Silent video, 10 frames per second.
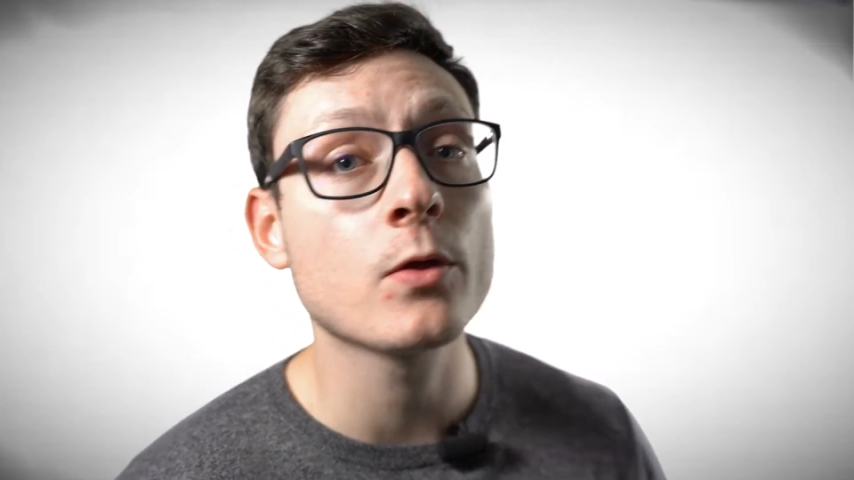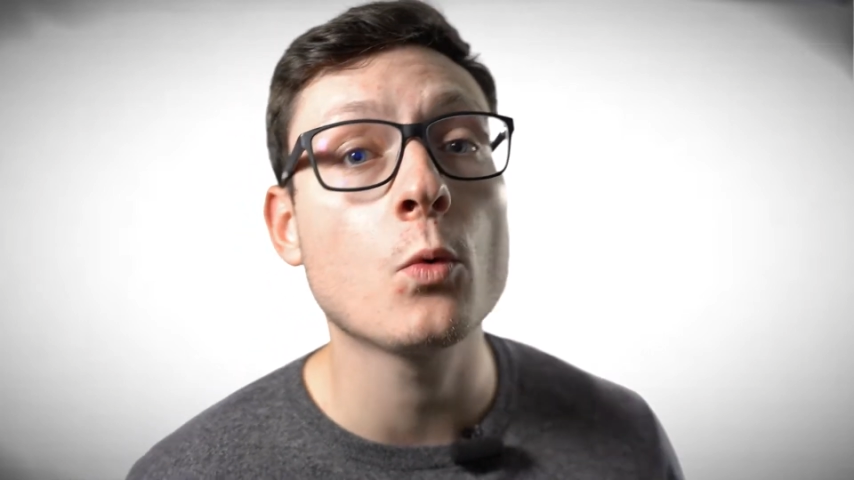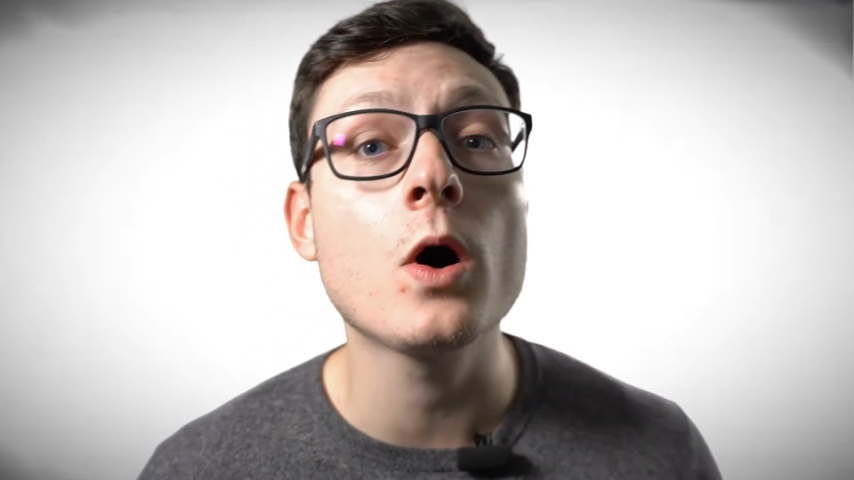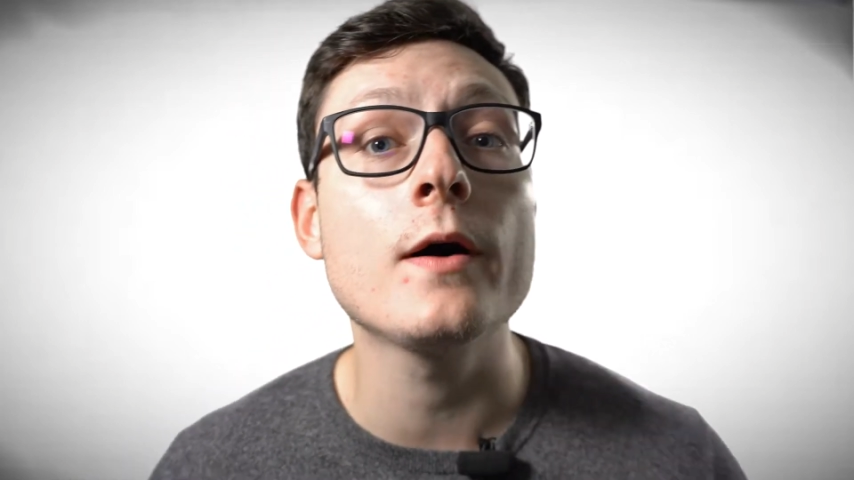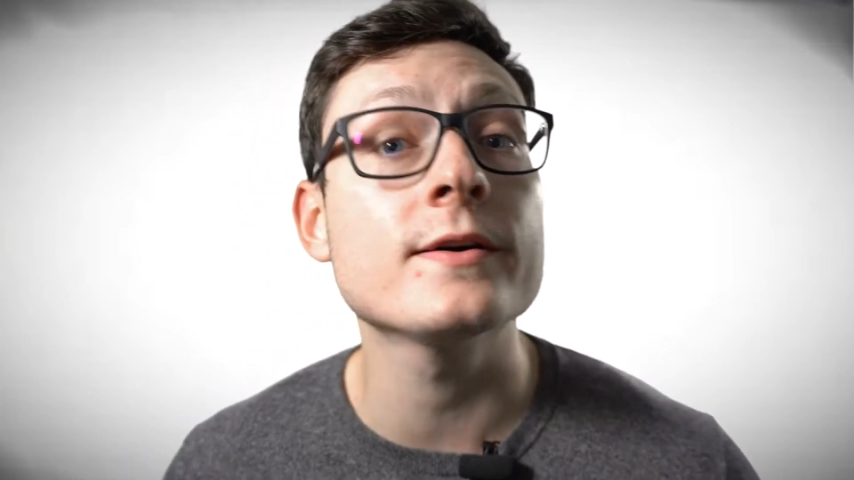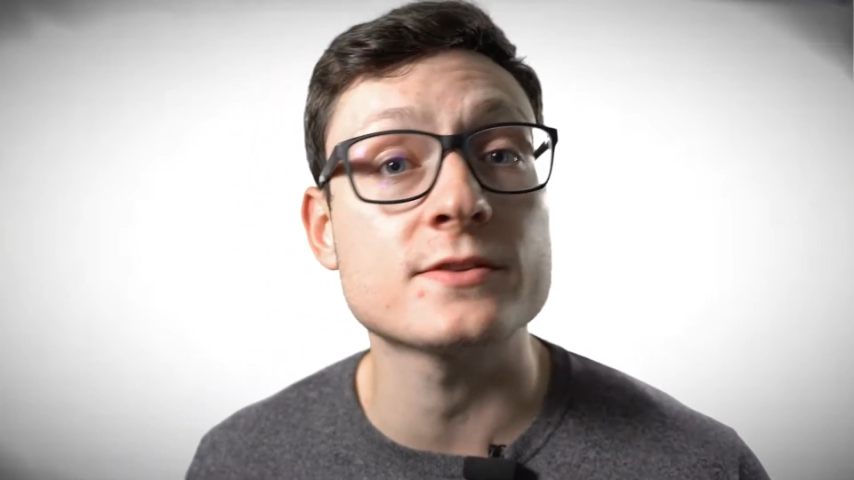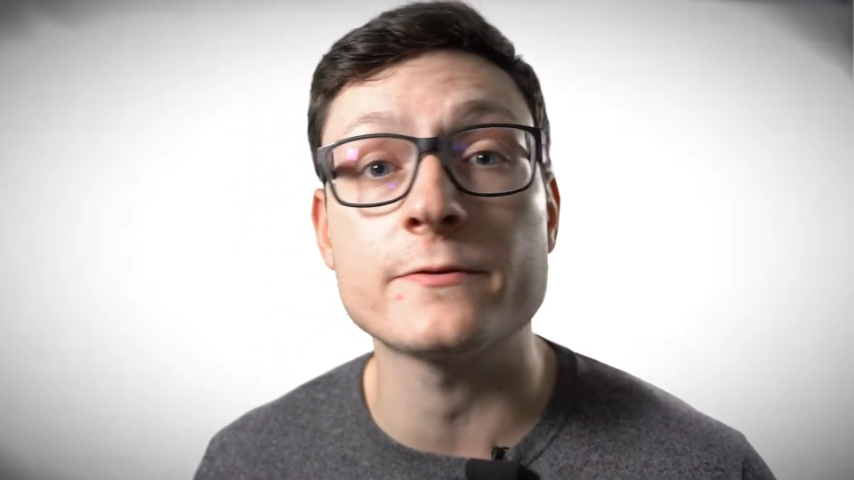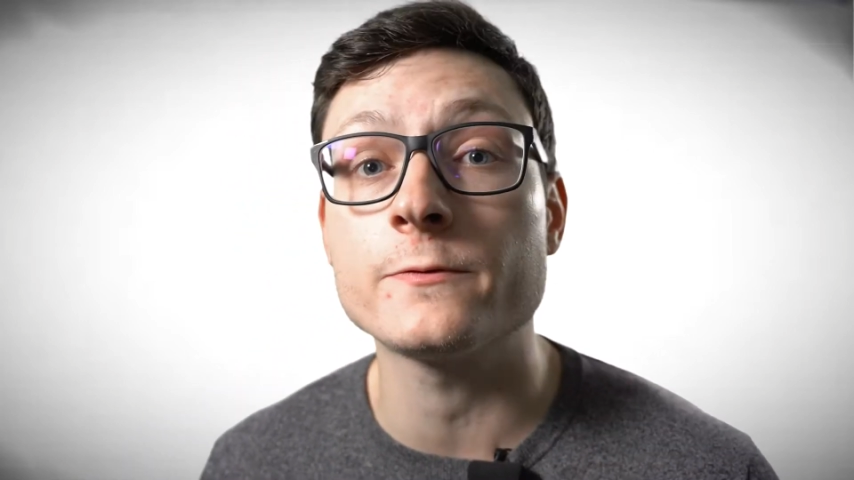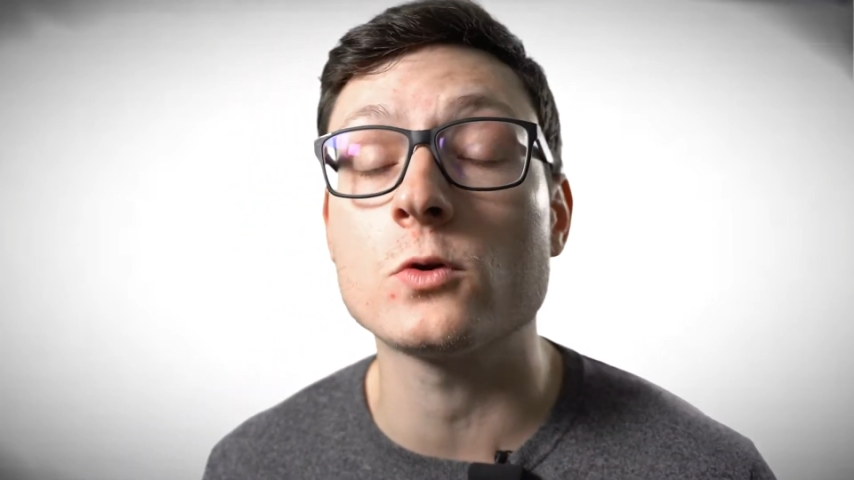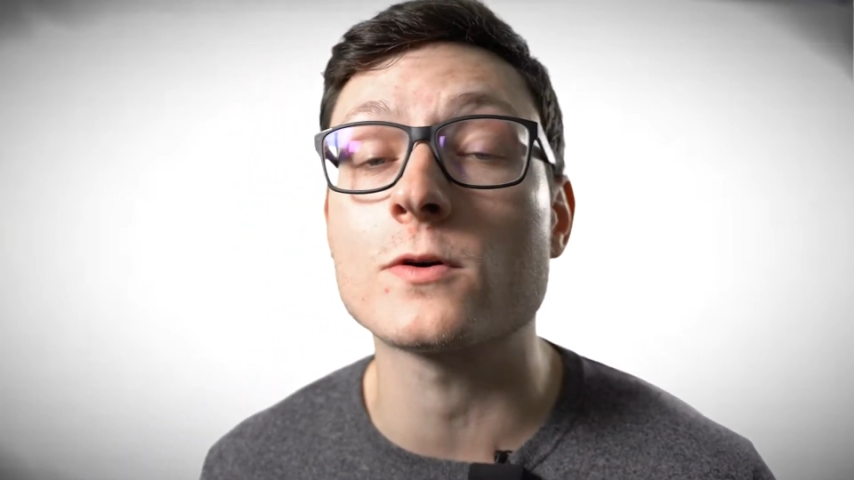the walls, the
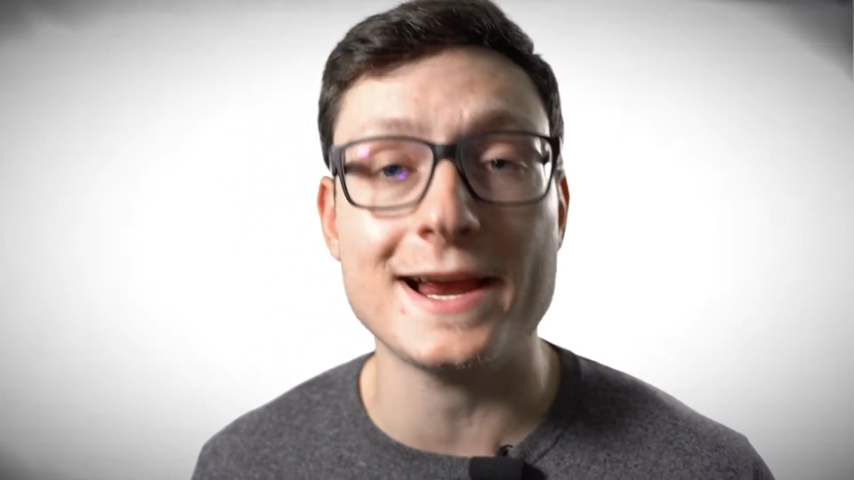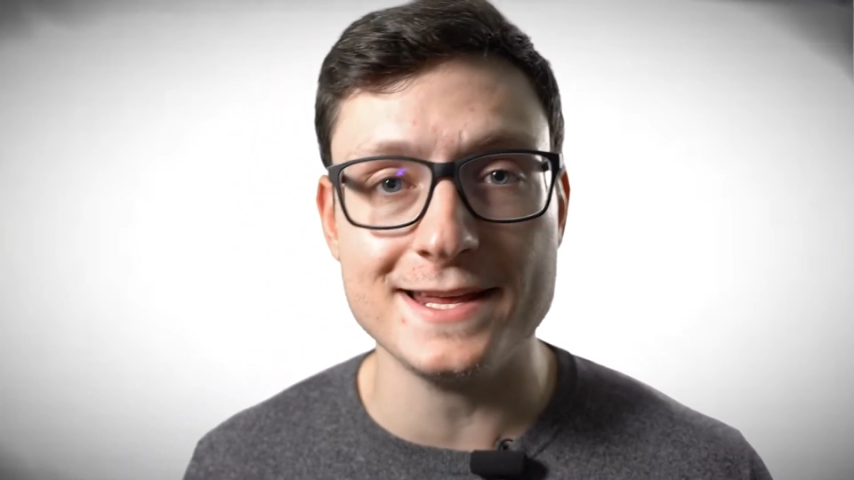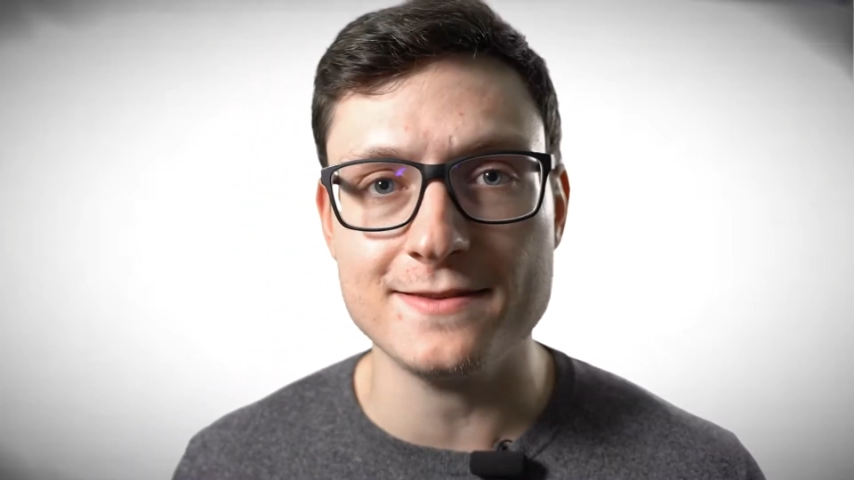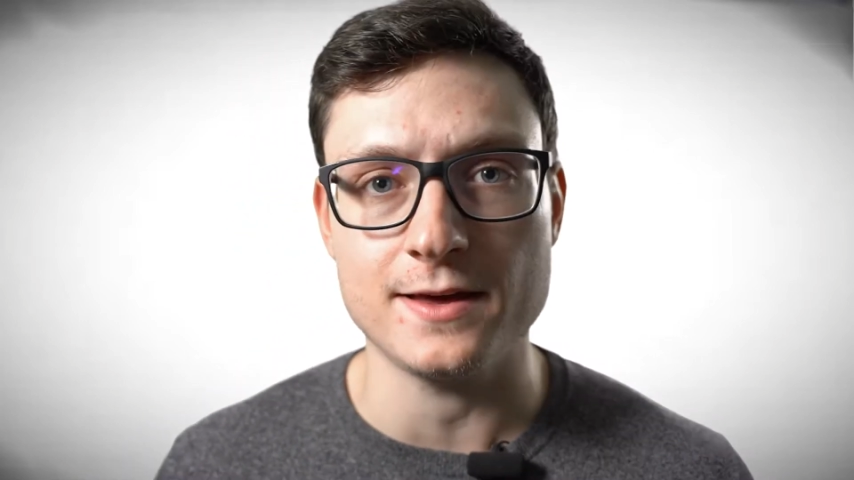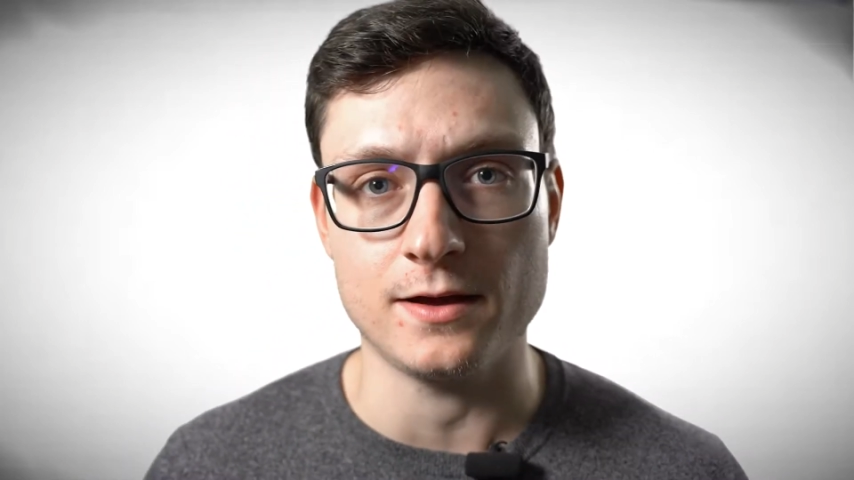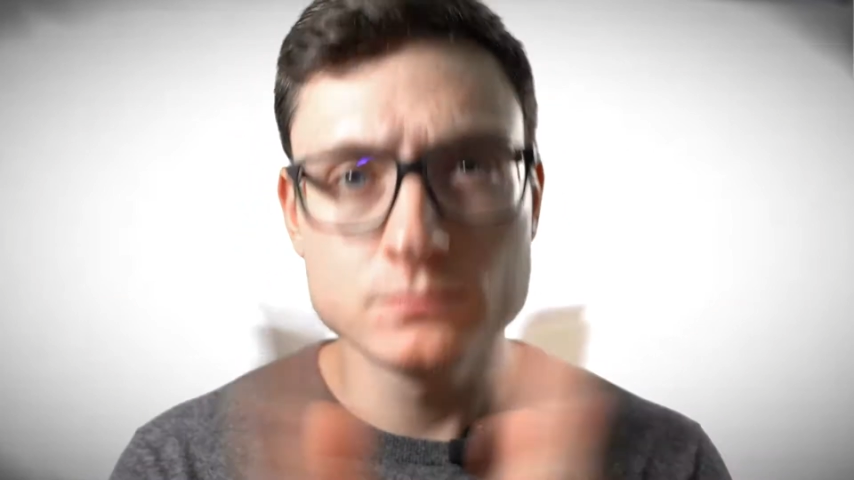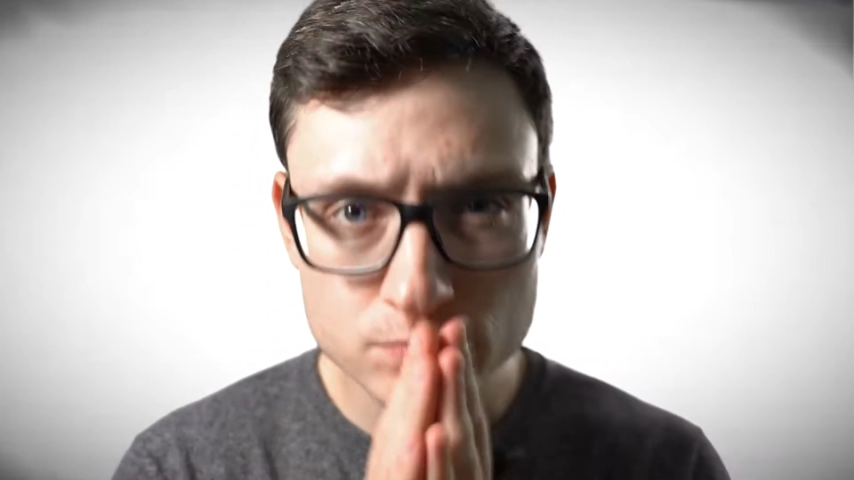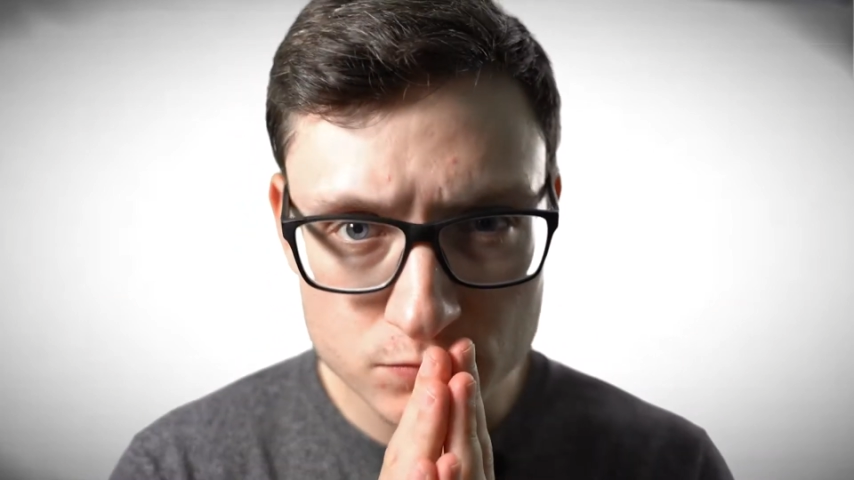floor, anything.